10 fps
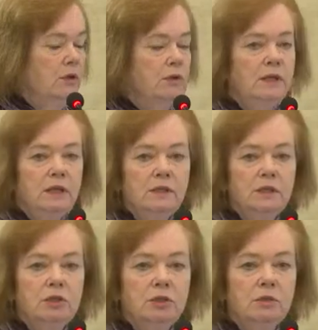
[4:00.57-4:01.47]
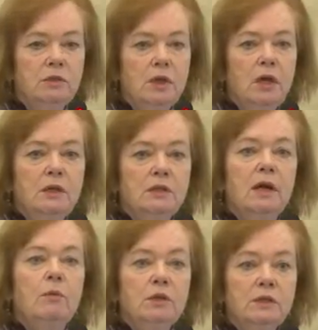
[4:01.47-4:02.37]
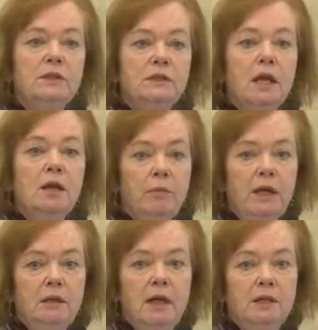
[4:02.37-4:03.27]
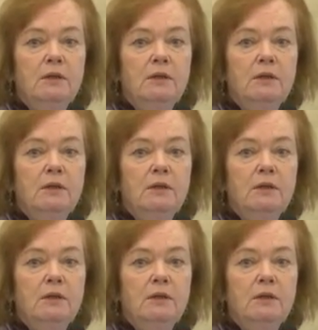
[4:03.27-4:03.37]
on these issues. So I want to celebrate that.